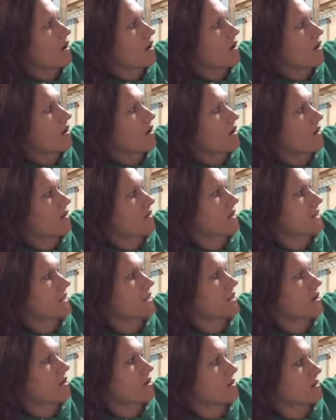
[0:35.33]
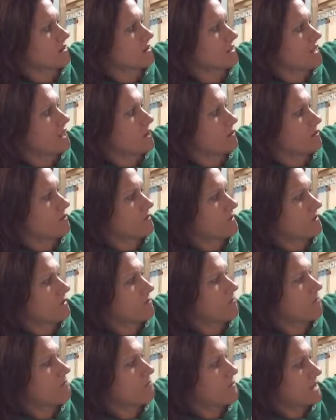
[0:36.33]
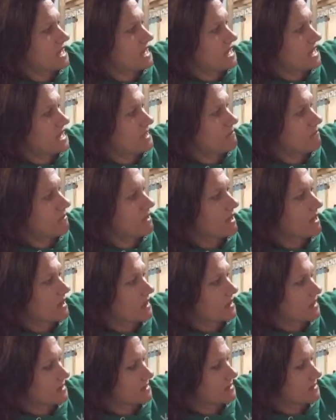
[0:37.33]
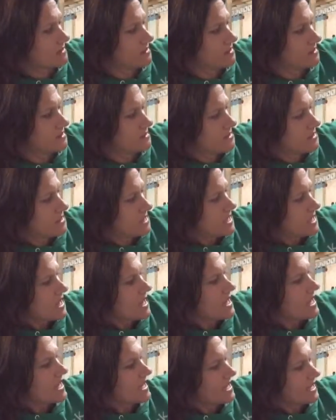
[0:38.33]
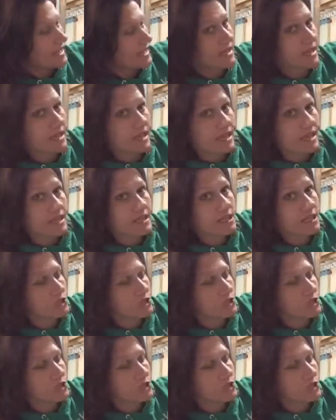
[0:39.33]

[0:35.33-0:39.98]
all in also, be in because, in and